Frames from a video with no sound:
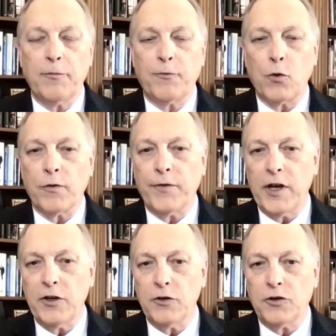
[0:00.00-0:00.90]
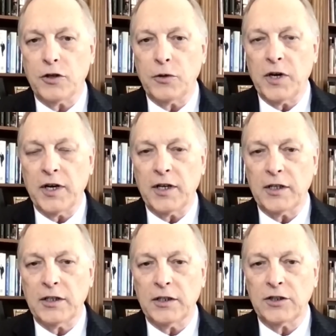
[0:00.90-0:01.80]
for failure
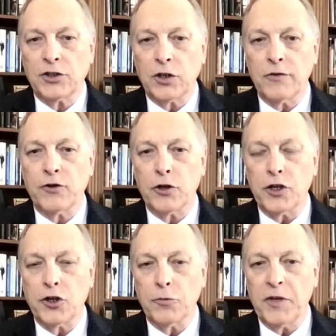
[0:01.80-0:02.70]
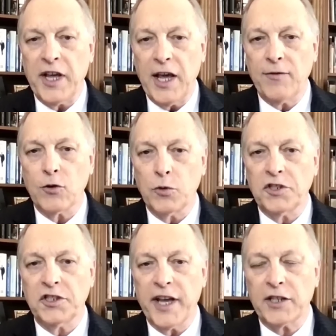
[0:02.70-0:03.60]
to serve during good behavior,
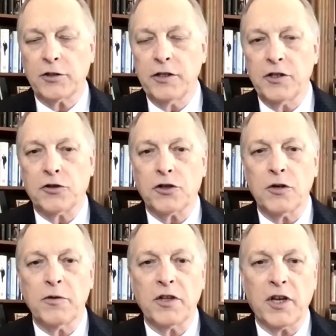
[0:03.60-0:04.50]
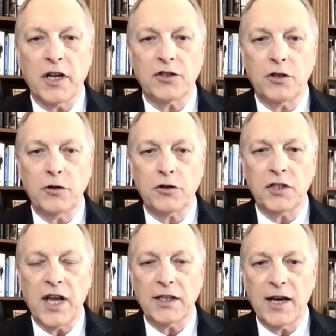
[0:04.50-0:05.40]
which is actually the term of the Constitution,
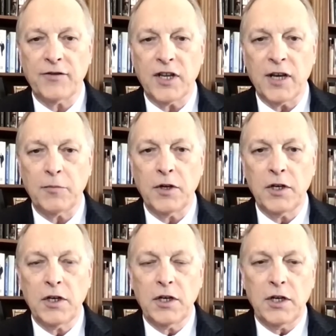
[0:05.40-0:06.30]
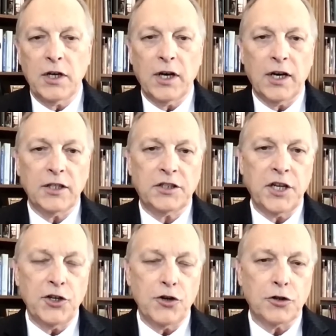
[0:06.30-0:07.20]
not lifetime
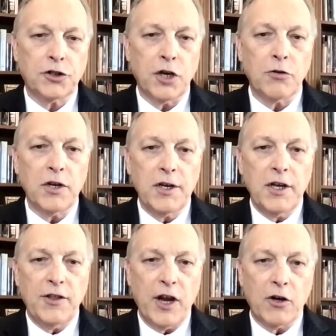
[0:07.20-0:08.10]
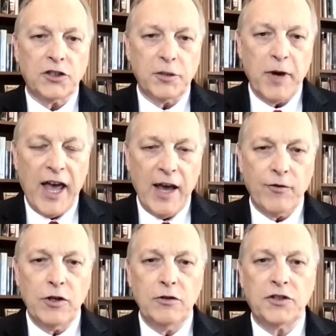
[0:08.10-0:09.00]
tenure. So there are some
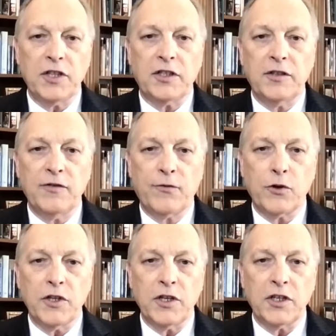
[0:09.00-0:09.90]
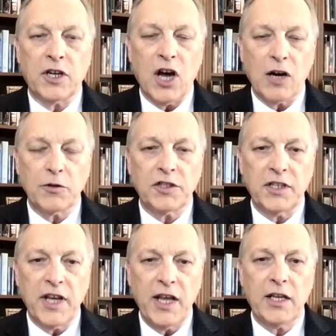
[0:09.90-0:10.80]
avenues for the Congress to
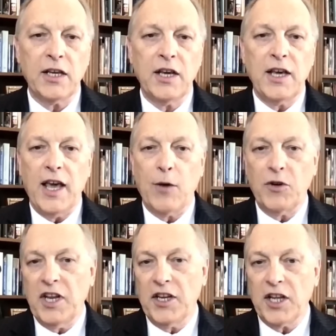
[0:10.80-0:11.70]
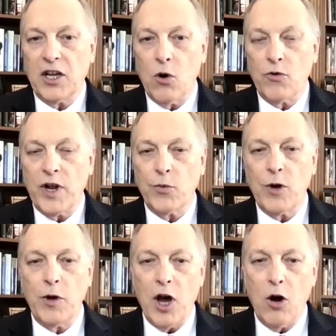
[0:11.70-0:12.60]
take, and we need to get going right away.
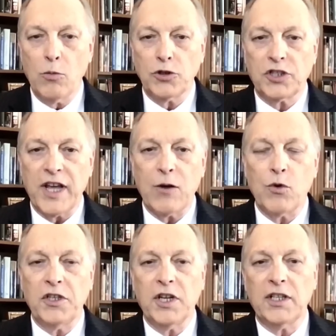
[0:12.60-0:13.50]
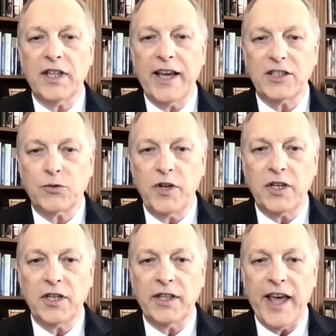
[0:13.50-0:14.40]
We almost got one done last
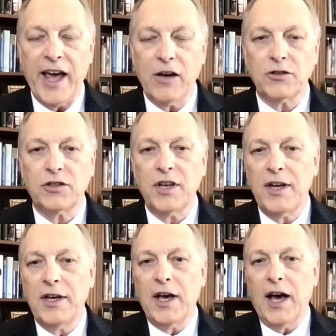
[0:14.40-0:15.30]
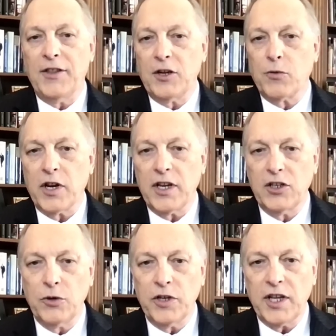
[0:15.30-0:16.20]
week in the House. I think we're going to
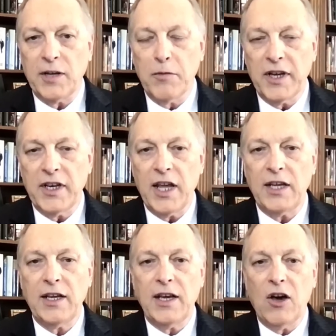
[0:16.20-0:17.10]
do it again Monday,